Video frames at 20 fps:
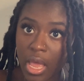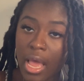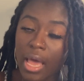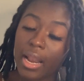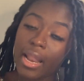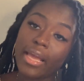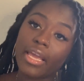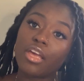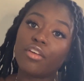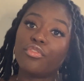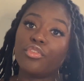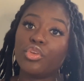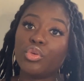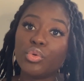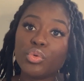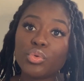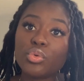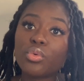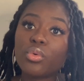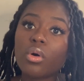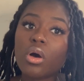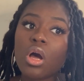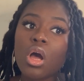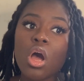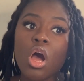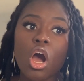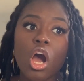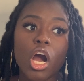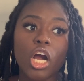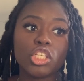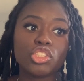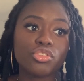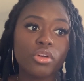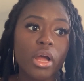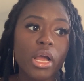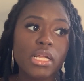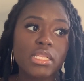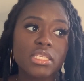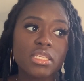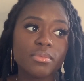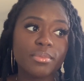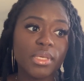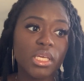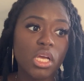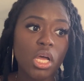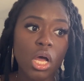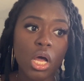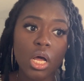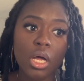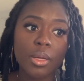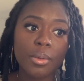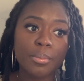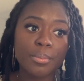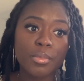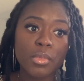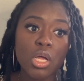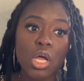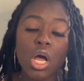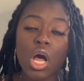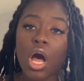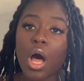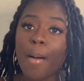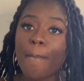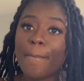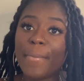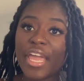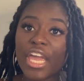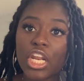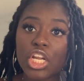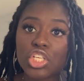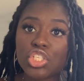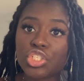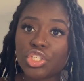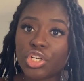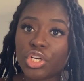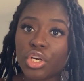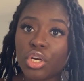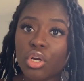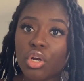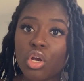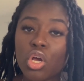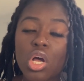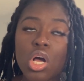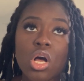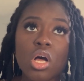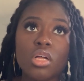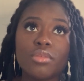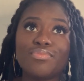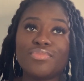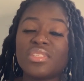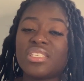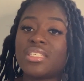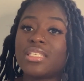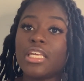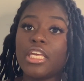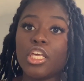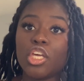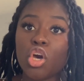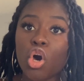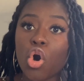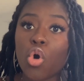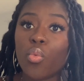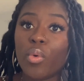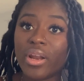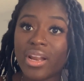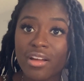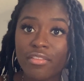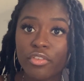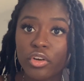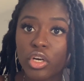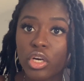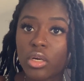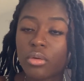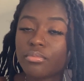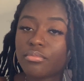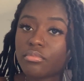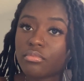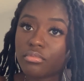Like, if you are trying to become a manager, CEO, whatever,